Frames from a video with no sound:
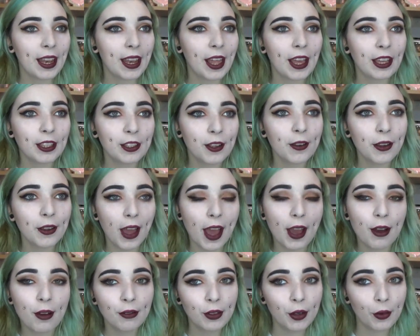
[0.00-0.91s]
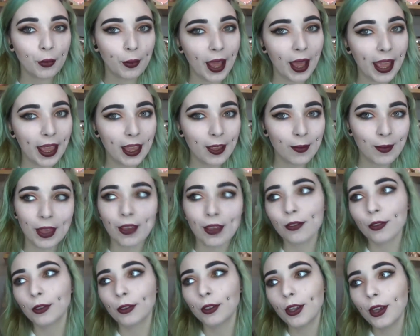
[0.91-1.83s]
Like, don't get out of your way, but if
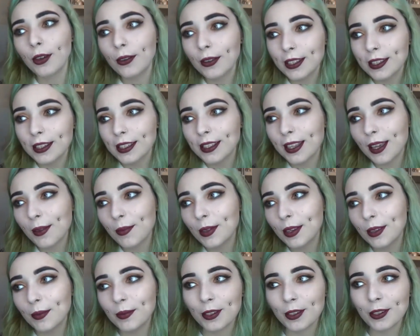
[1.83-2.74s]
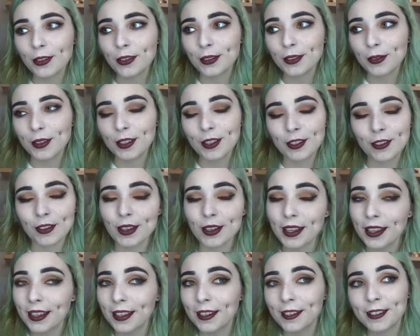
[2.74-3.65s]
you're going to Debenhams on Oxford
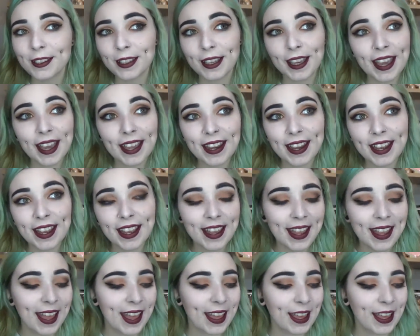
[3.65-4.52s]
Street, could you get it?